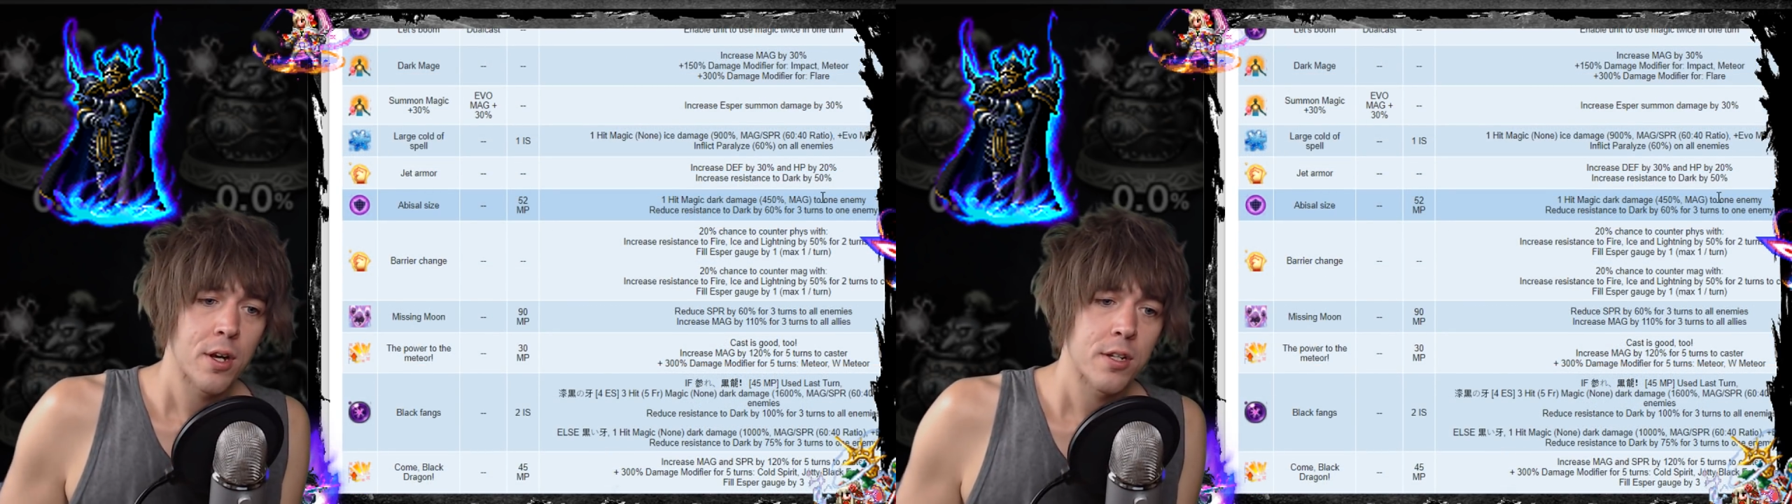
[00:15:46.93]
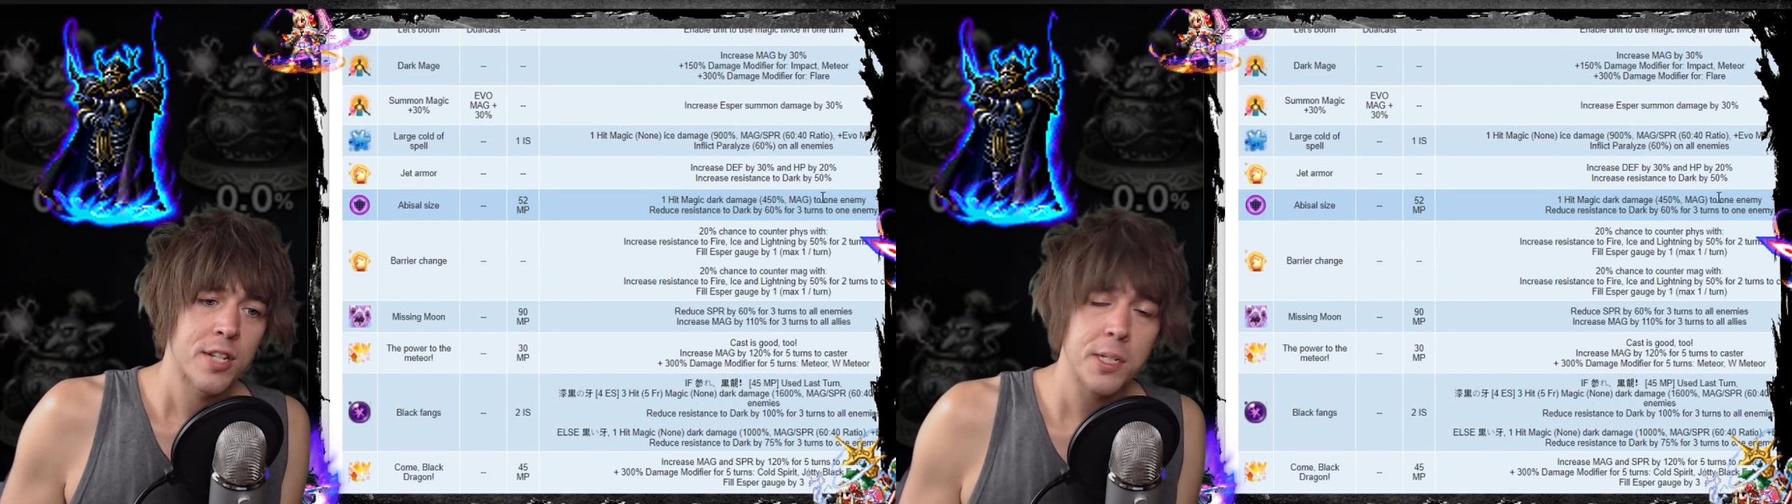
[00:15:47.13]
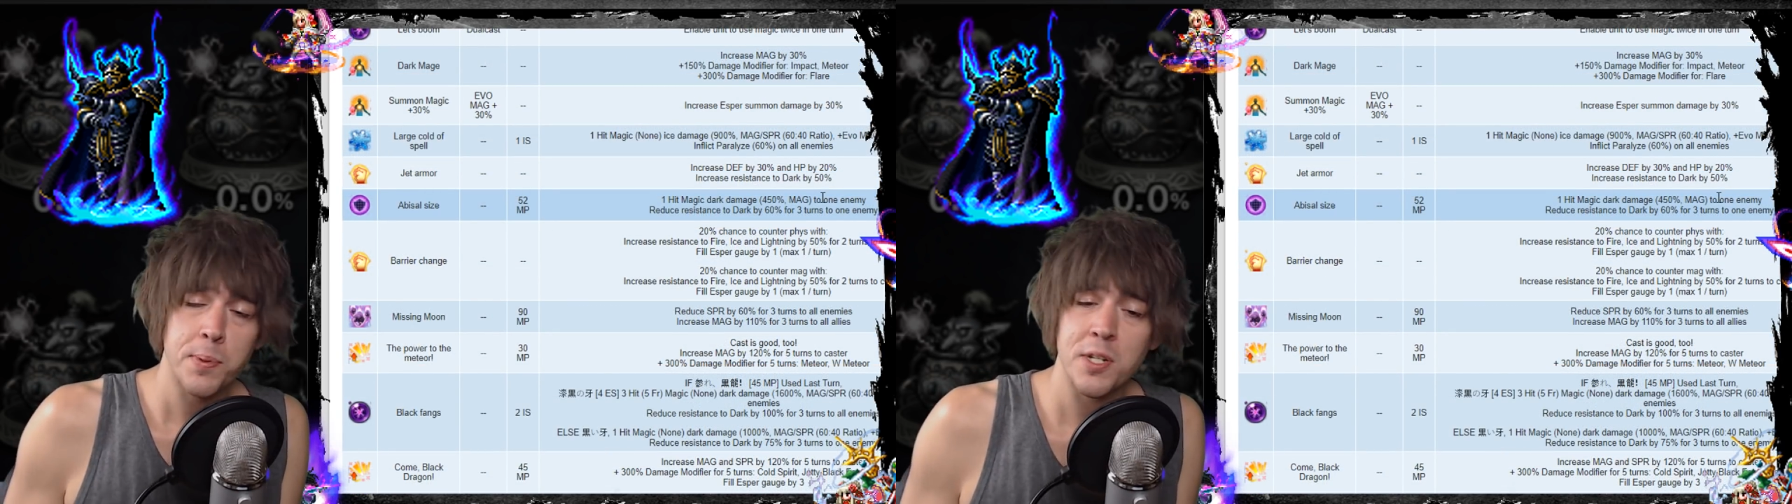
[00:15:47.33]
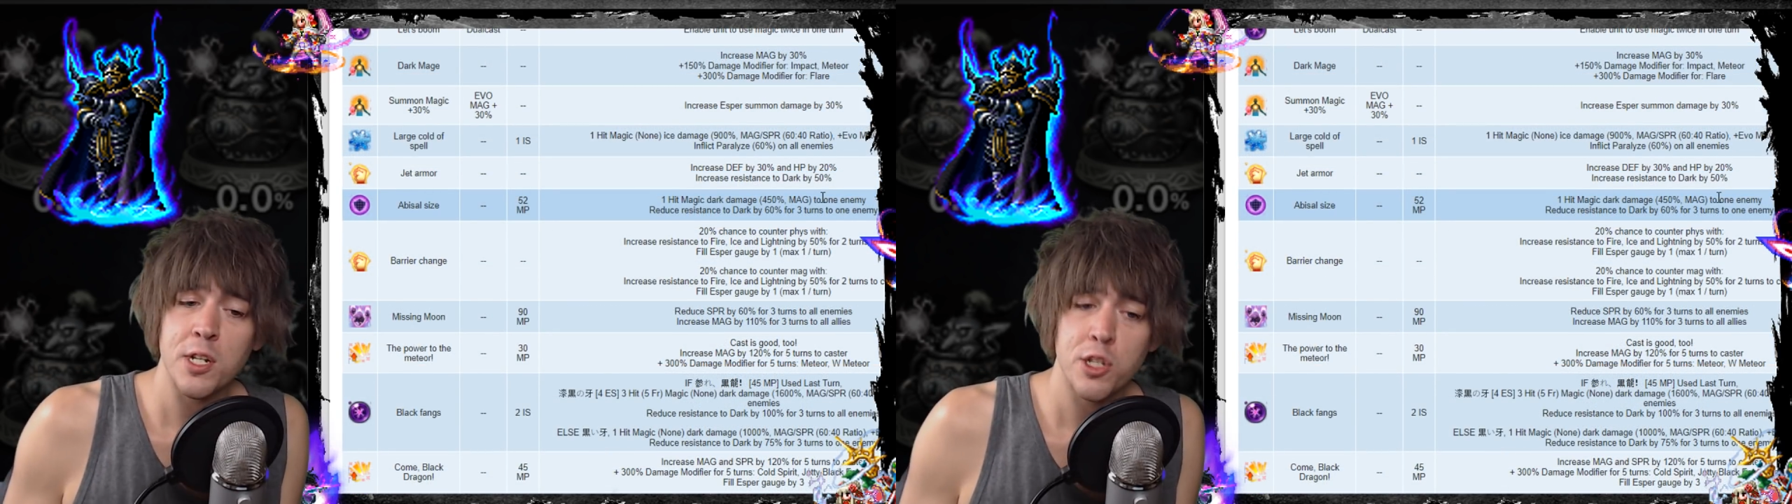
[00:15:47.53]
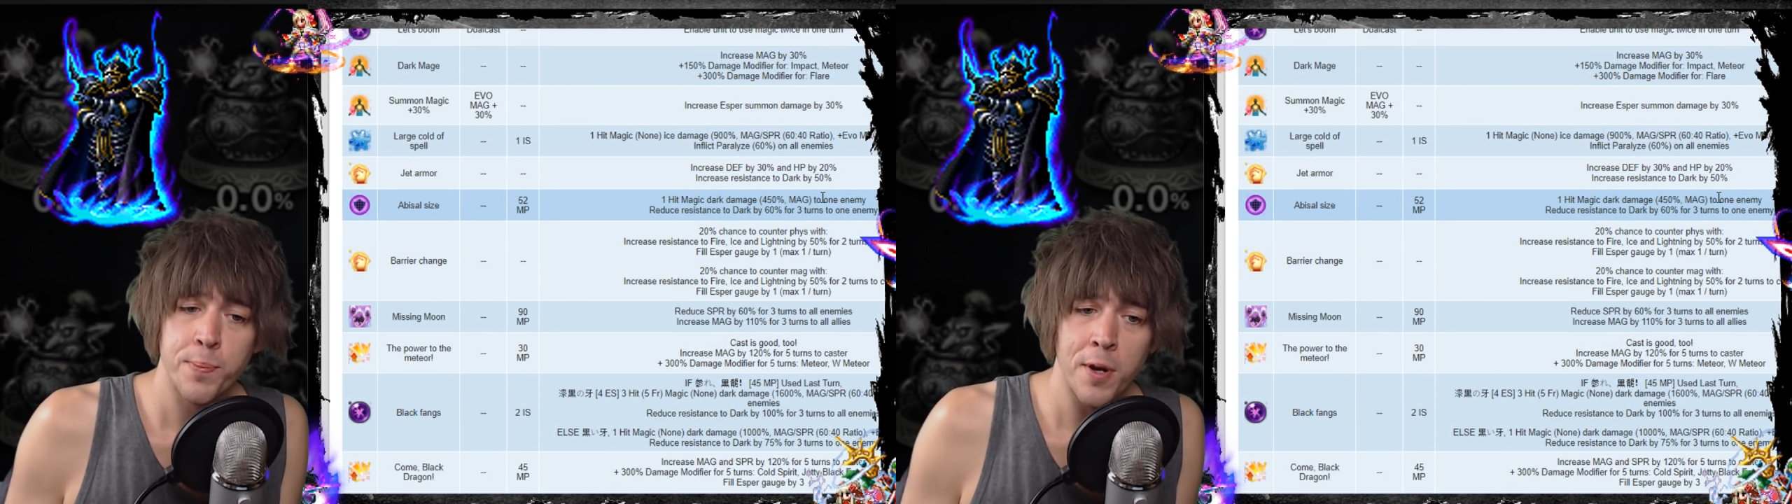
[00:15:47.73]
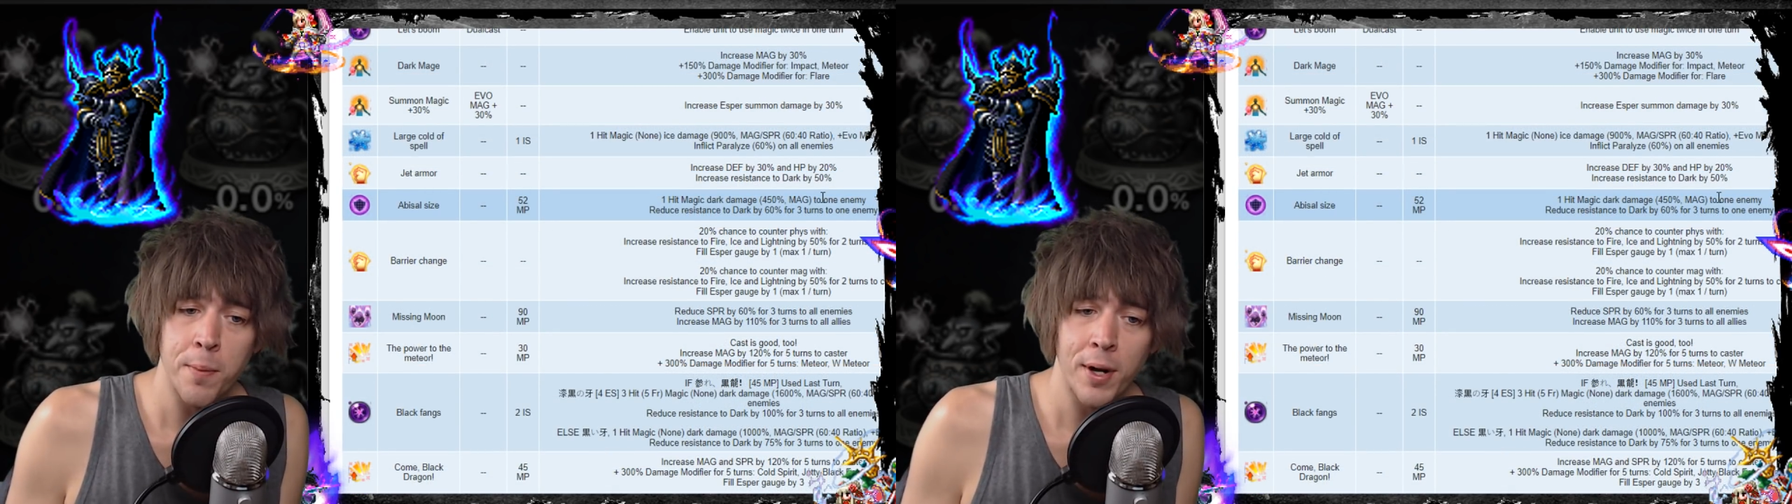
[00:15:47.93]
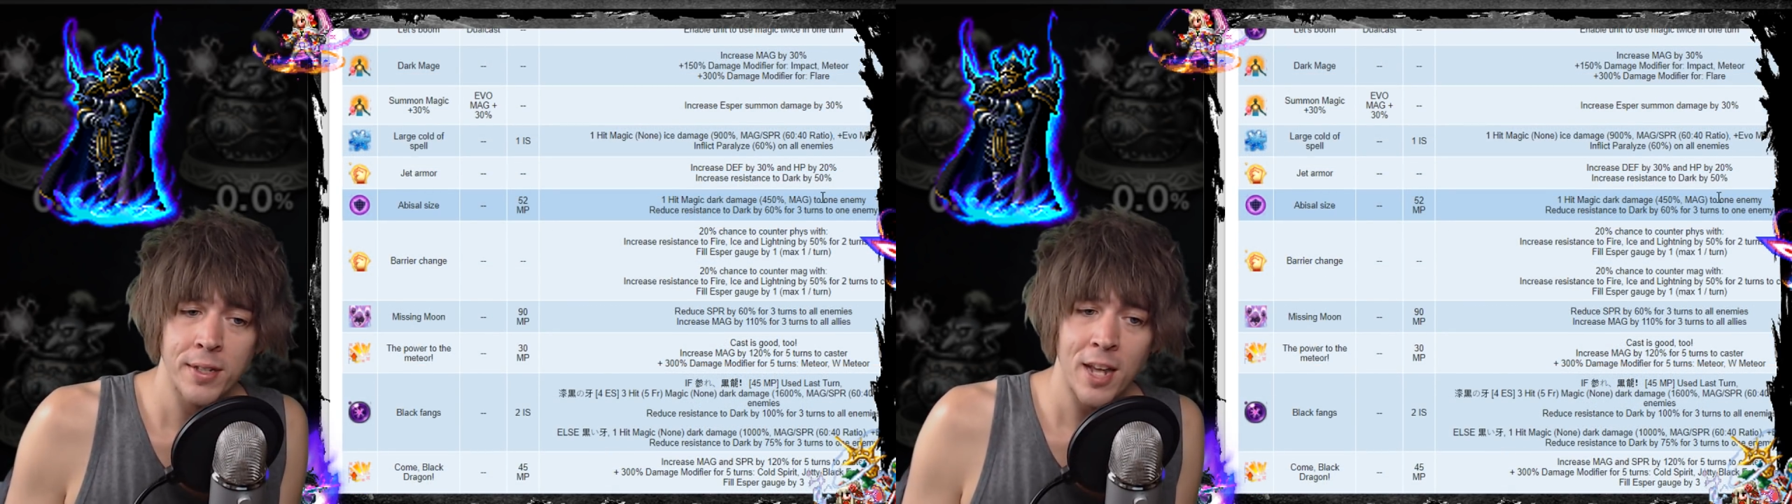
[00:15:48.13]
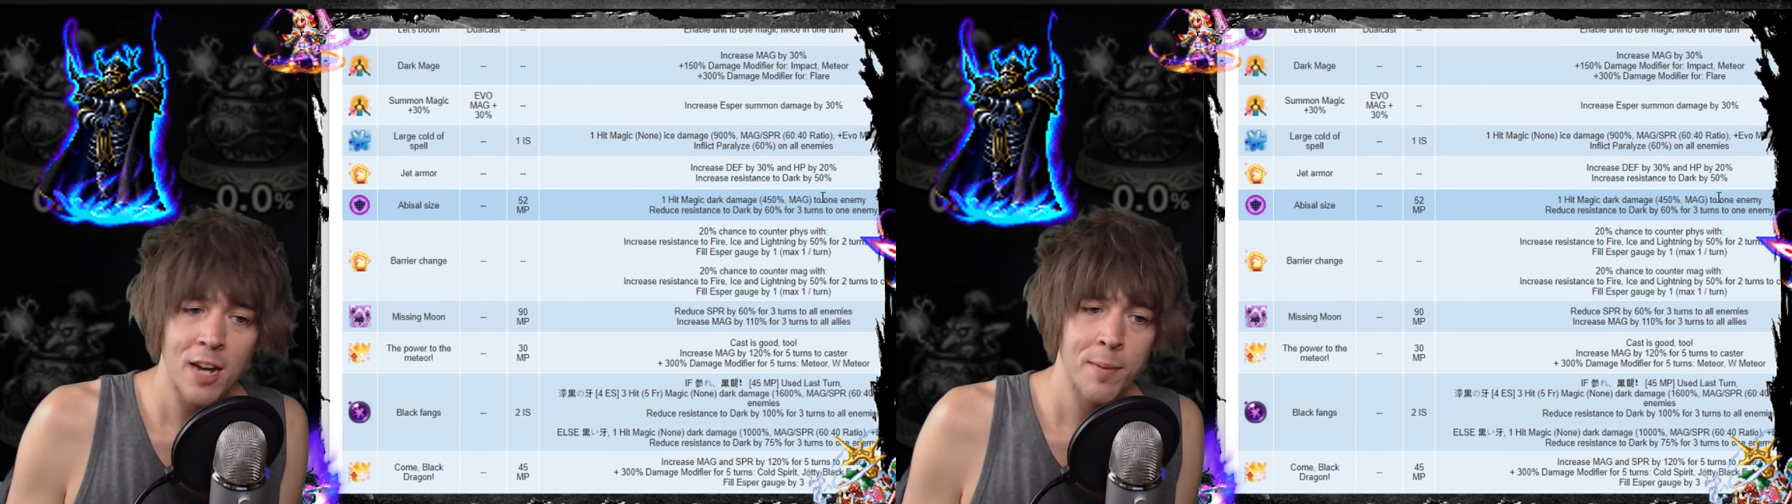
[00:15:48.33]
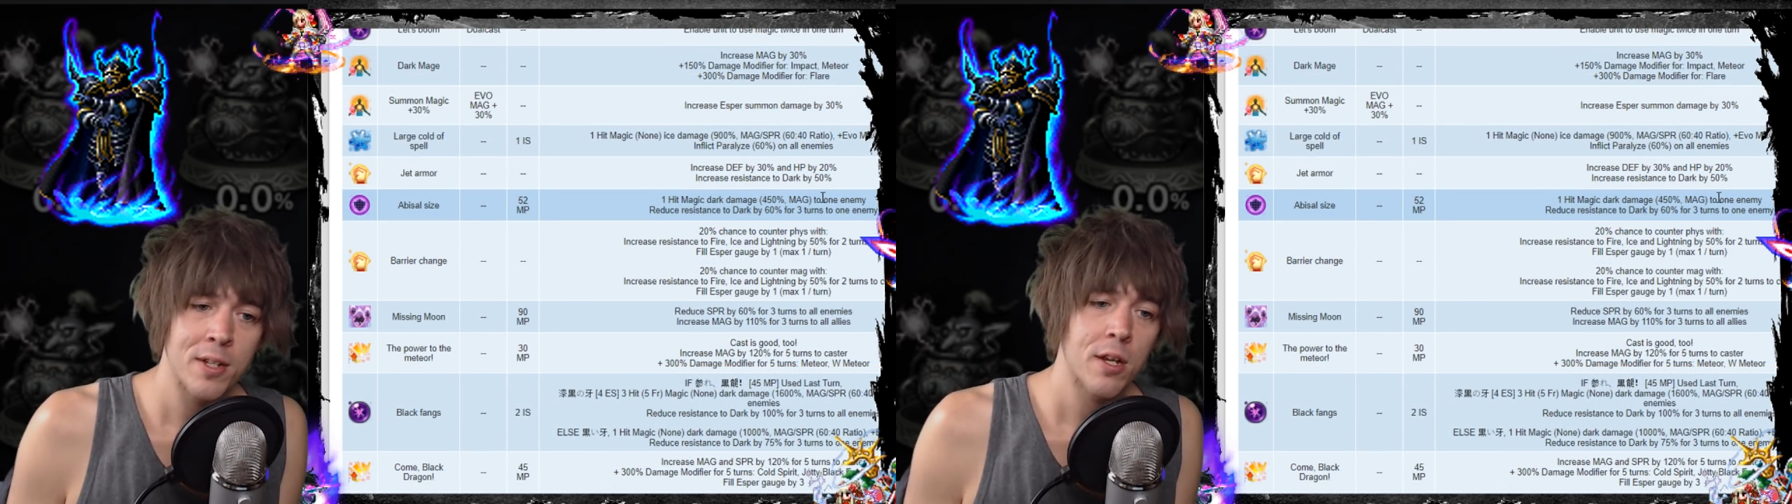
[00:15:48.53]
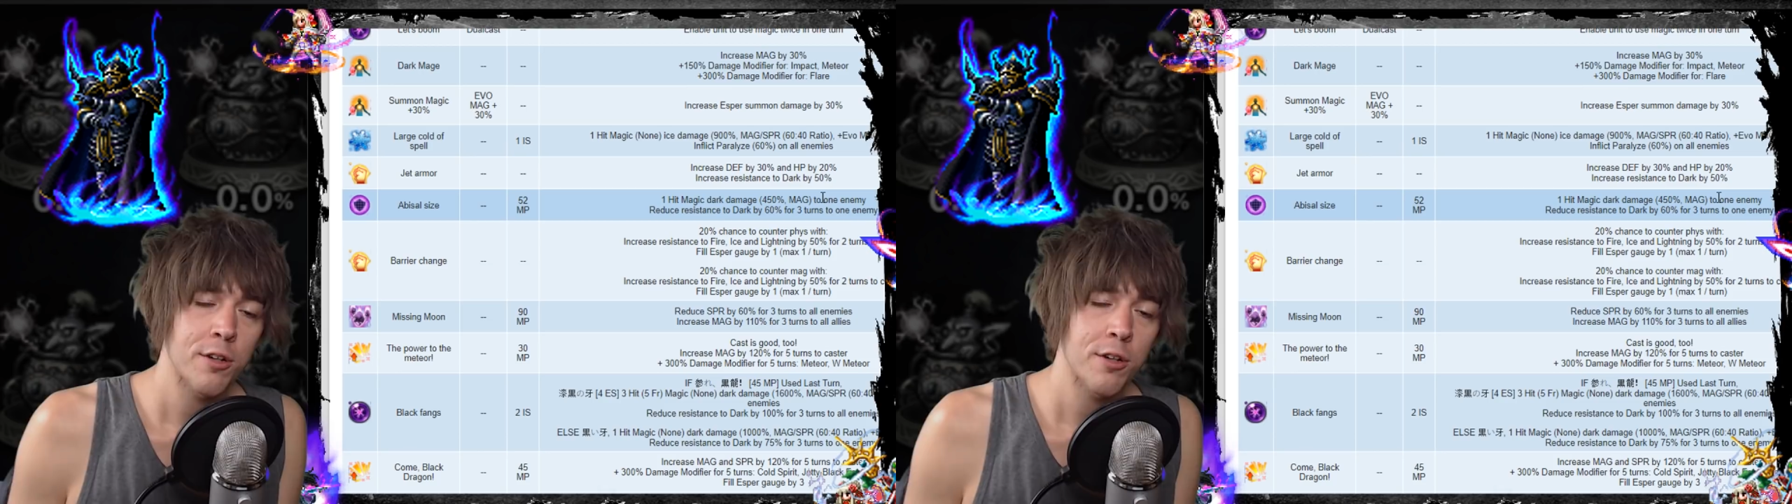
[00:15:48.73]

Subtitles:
6% spirit break to enemies,